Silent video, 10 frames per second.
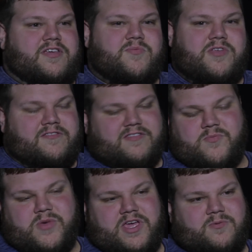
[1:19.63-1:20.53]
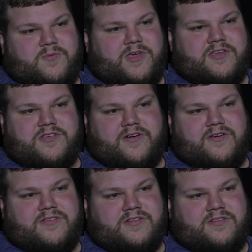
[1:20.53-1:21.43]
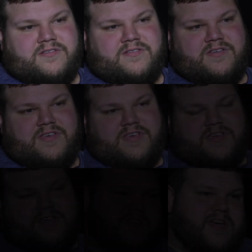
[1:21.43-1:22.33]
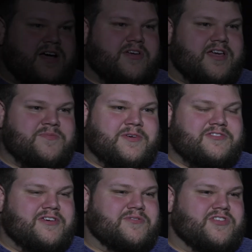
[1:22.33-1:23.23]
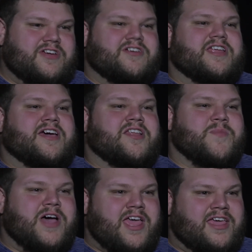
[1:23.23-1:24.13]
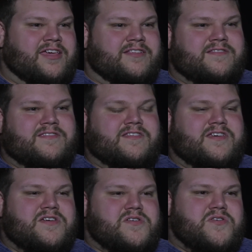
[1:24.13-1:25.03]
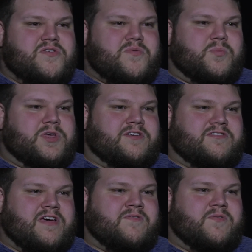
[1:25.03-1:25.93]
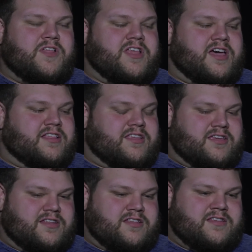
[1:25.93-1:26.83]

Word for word: He plays in the band with me at church, and I'll catch myself staring down at my hands because I feel like that